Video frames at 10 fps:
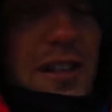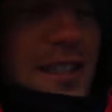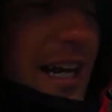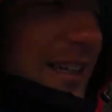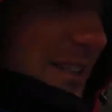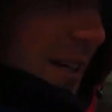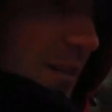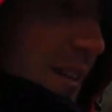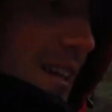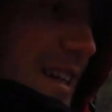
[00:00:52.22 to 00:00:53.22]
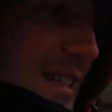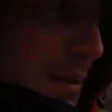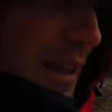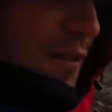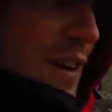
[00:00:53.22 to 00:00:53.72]
so it's
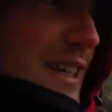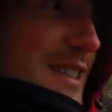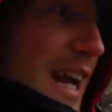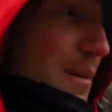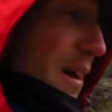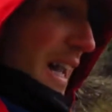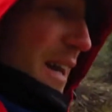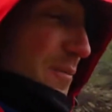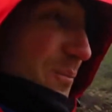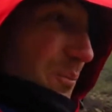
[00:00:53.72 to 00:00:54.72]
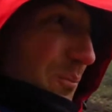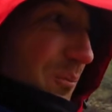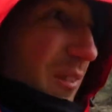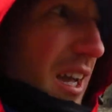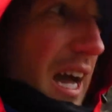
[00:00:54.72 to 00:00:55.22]
like the first time there
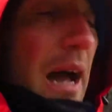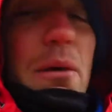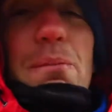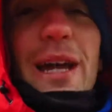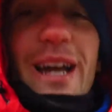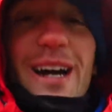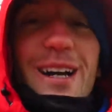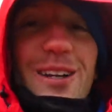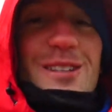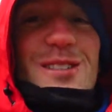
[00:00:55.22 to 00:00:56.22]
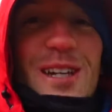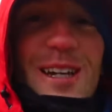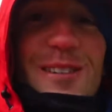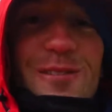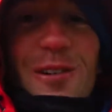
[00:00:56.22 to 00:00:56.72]
I'm a bit
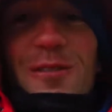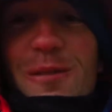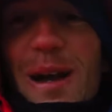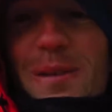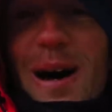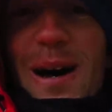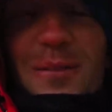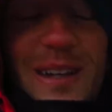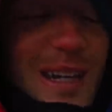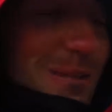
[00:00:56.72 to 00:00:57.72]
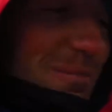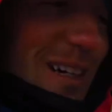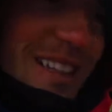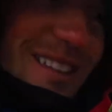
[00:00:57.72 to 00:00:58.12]
concerned for, for my well-being